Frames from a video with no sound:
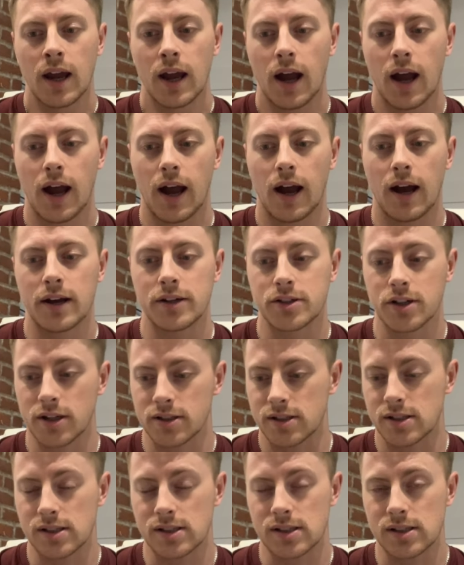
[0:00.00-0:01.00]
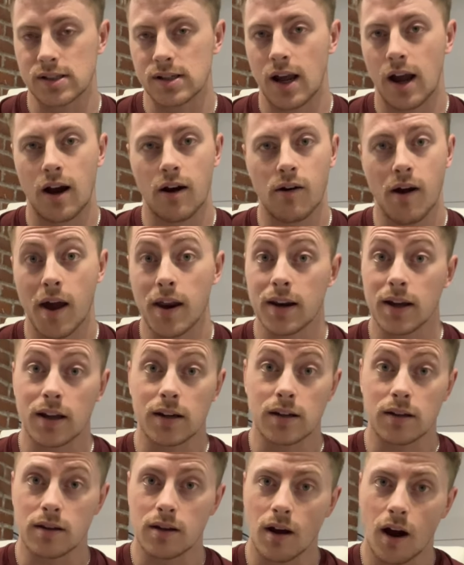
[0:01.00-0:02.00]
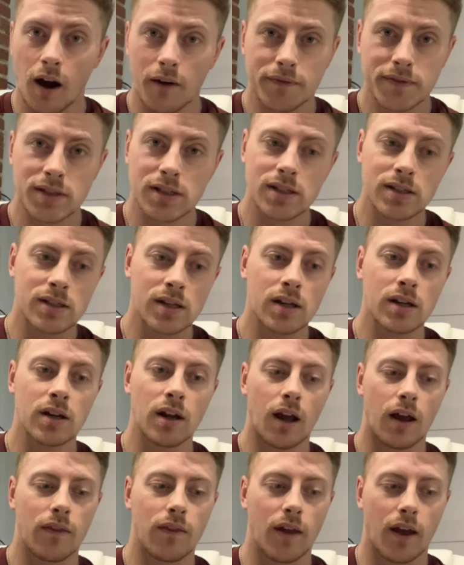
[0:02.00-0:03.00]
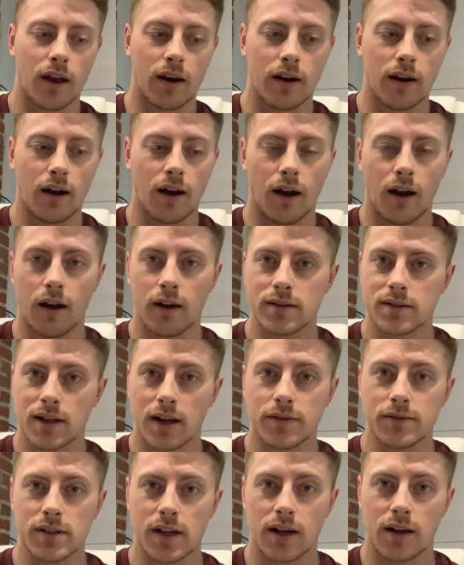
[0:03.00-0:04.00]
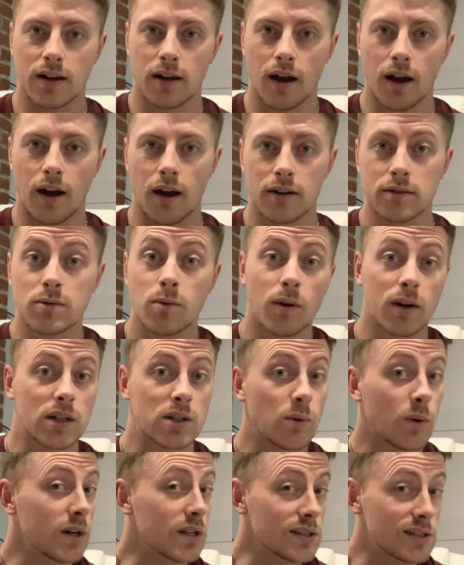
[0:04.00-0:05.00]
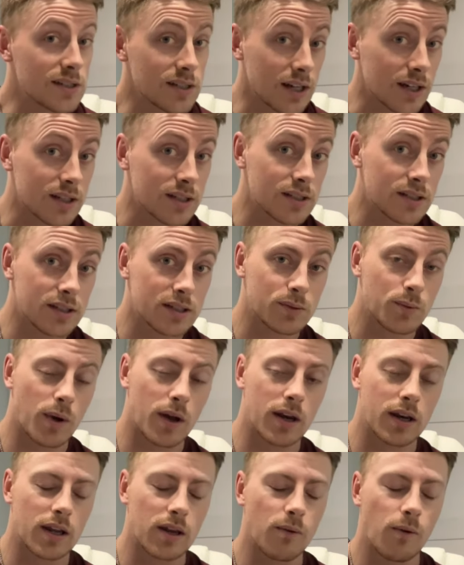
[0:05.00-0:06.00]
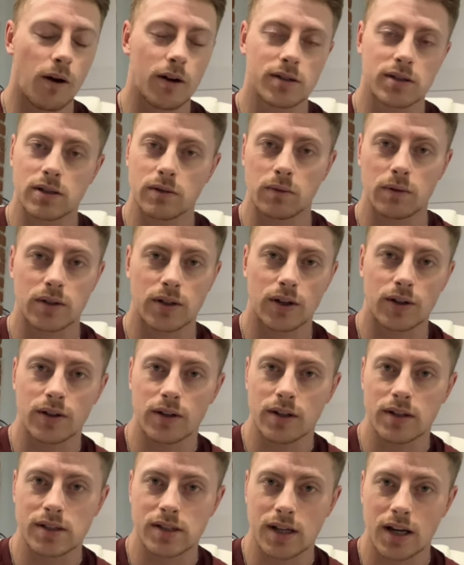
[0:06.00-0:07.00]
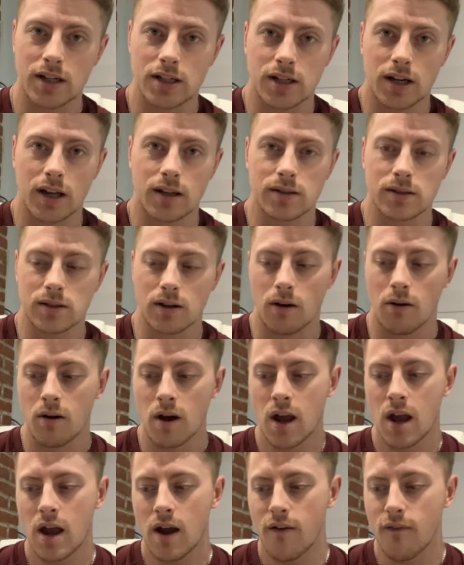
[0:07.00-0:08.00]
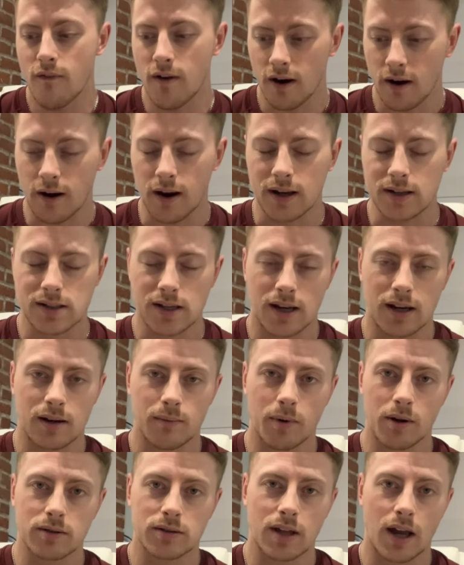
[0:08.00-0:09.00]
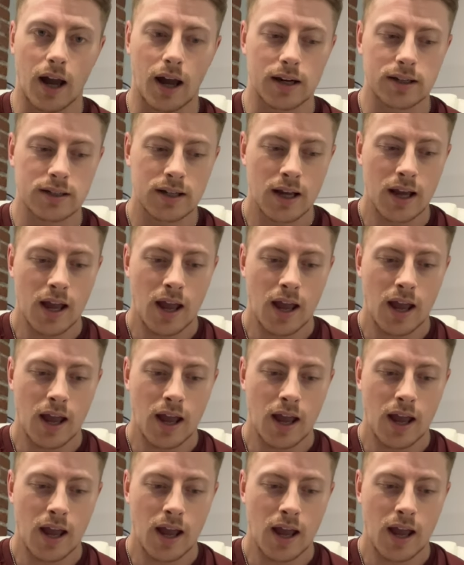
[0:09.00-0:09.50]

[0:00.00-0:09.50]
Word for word: Uh, Justice is now heading into the off season, and then uh, sounds like uh, 2026 is when he wants to return to the stage again. So very excited about that.